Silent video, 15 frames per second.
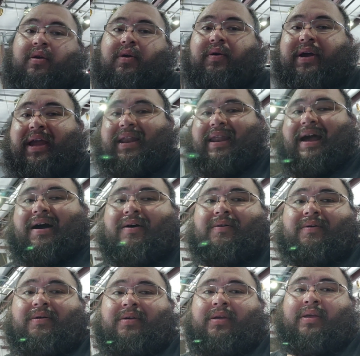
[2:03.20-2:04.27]
Okay, now
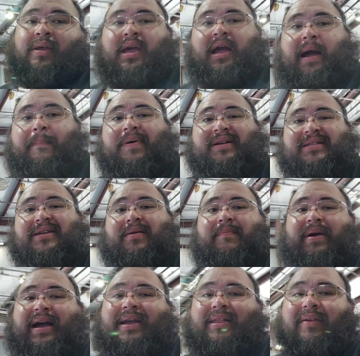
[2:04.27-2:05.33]
I put something
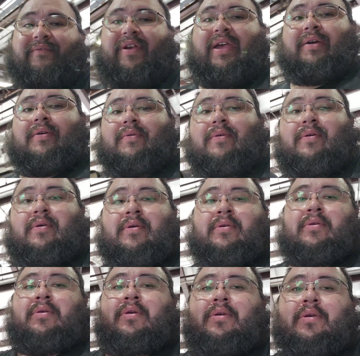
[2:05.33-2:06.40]
back in the vehicle.
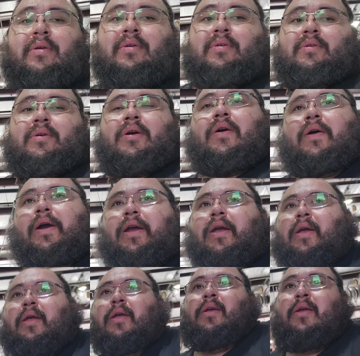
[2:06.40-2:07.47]
All right.
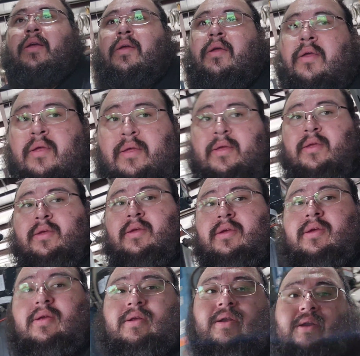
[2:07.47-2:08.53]

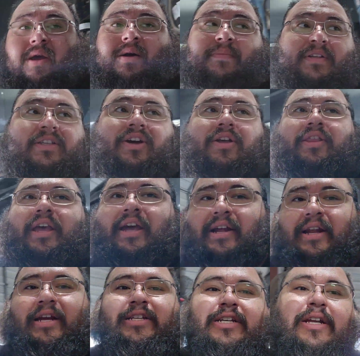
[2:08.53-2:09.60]
Now I'm gonna turn the
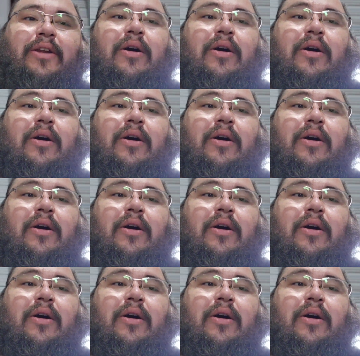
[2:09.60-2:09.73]
ignition